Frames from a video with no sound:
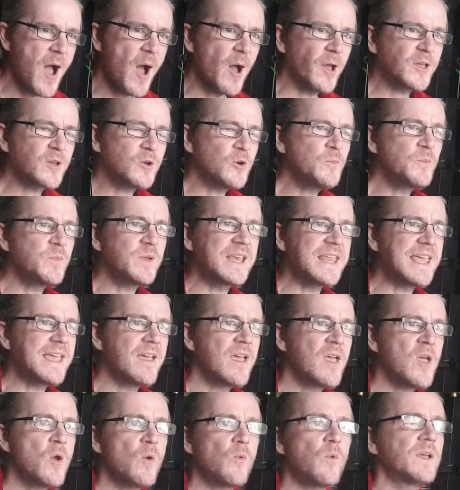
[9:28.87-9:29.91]
I couldn't
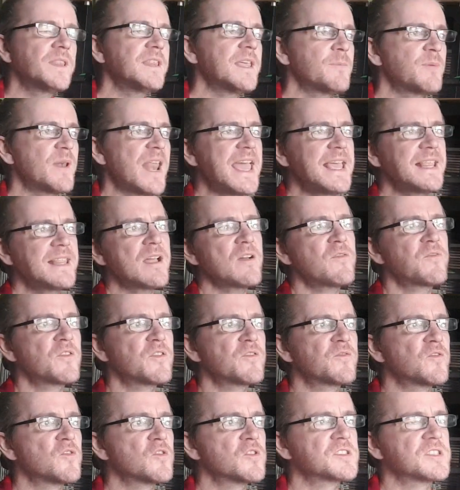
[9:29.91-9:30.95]
believe when they played that for
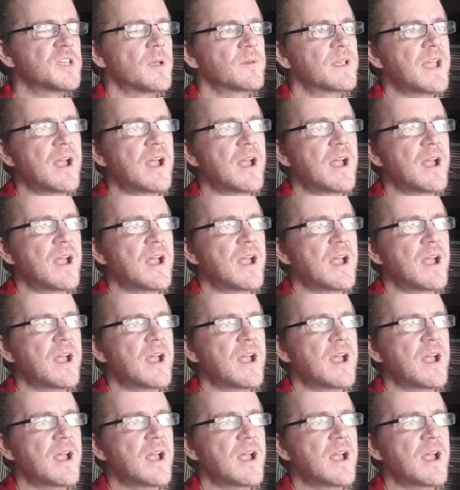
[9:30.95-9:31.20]
the first time.